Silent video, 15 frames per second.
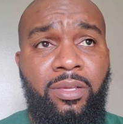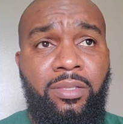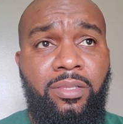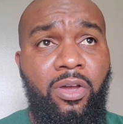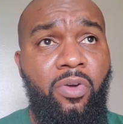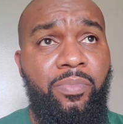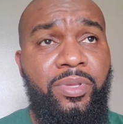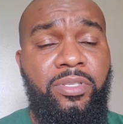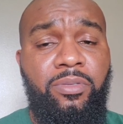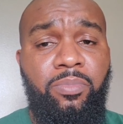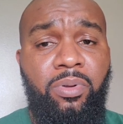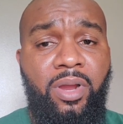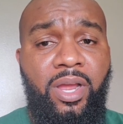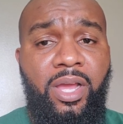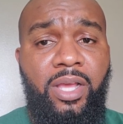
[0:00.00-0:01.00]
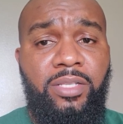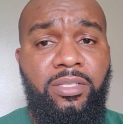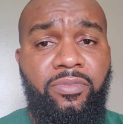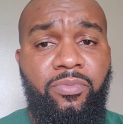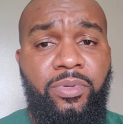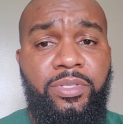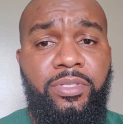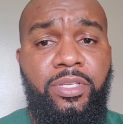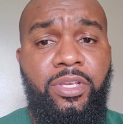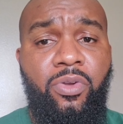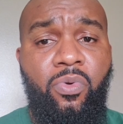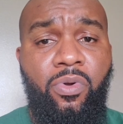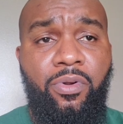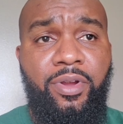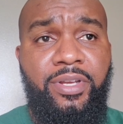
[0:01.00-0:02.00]
Don't be surprised if we see
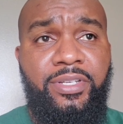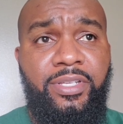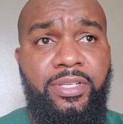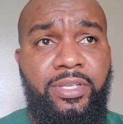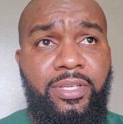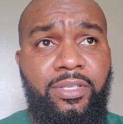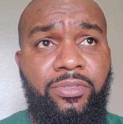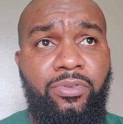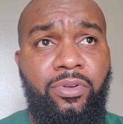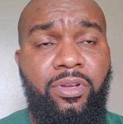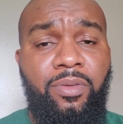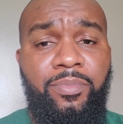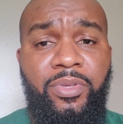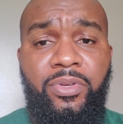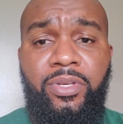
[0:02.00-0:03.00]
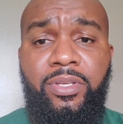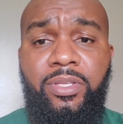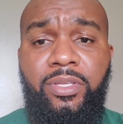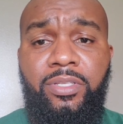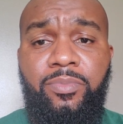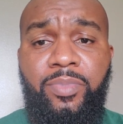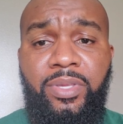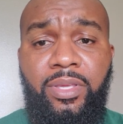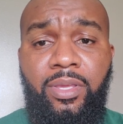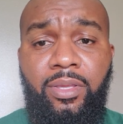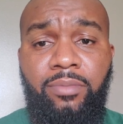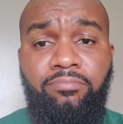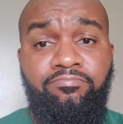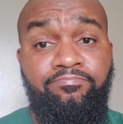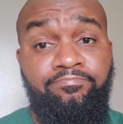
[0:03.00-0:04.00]
quarantines or communities
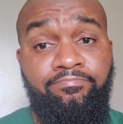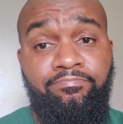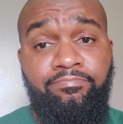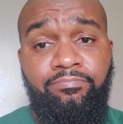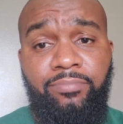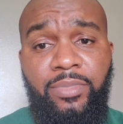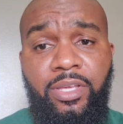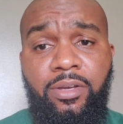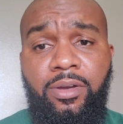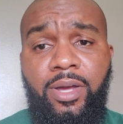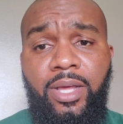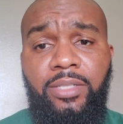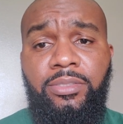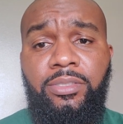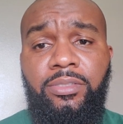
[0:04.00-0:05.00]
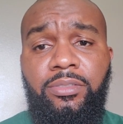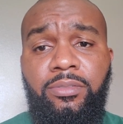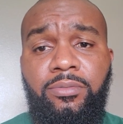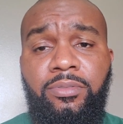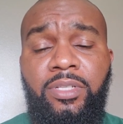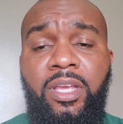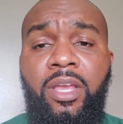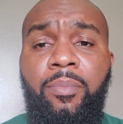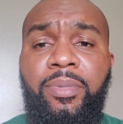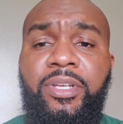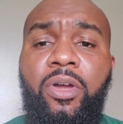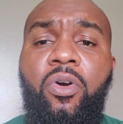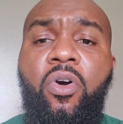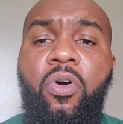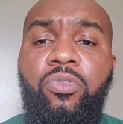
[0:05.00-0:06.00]
being held hostage. But
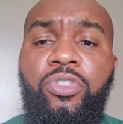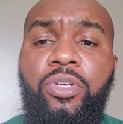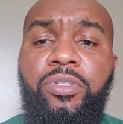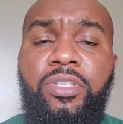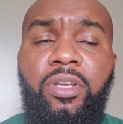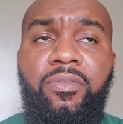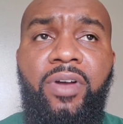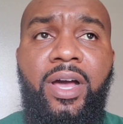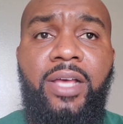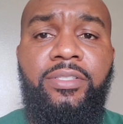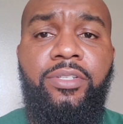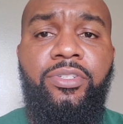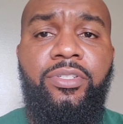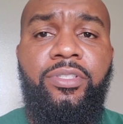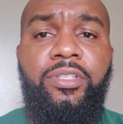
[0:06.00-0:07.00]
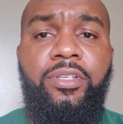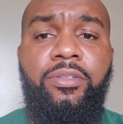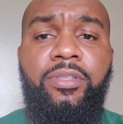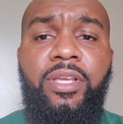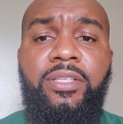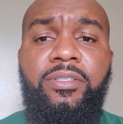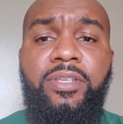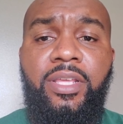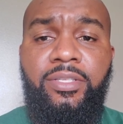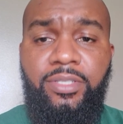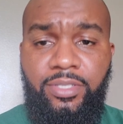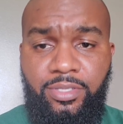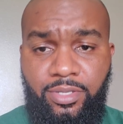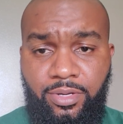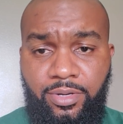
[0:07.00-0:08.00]
don't hold yourself hostage until that's
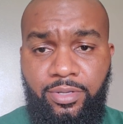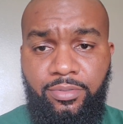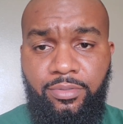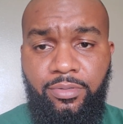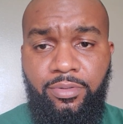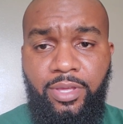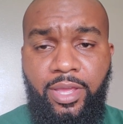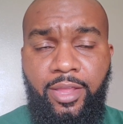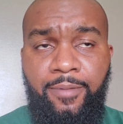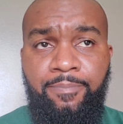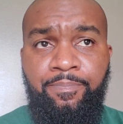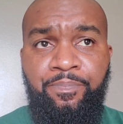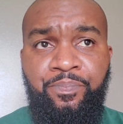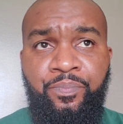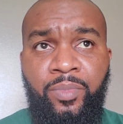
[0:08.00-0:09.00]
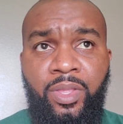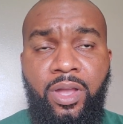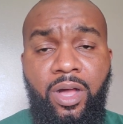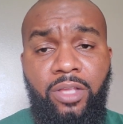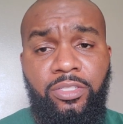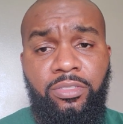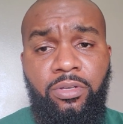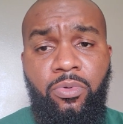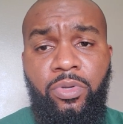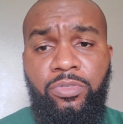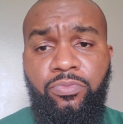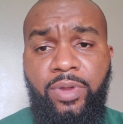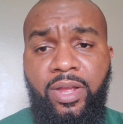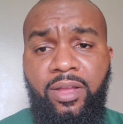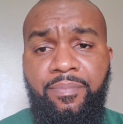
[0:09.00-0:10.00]
necessary, okay? Also, what's
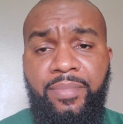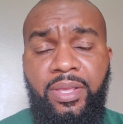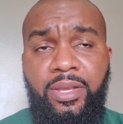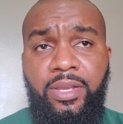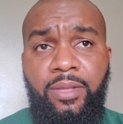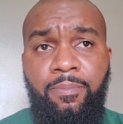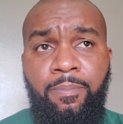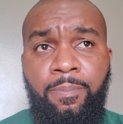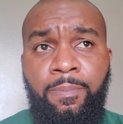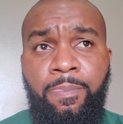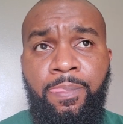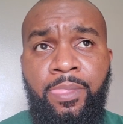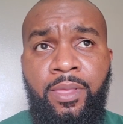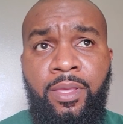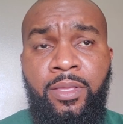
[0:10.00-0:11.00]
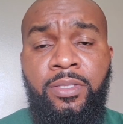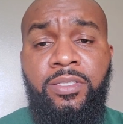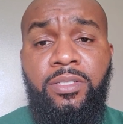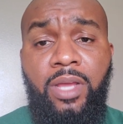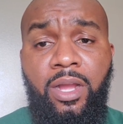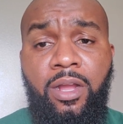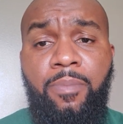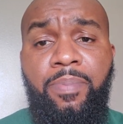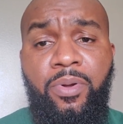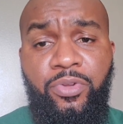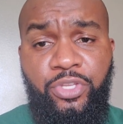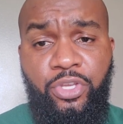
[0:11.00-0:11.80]
recommended, stock up on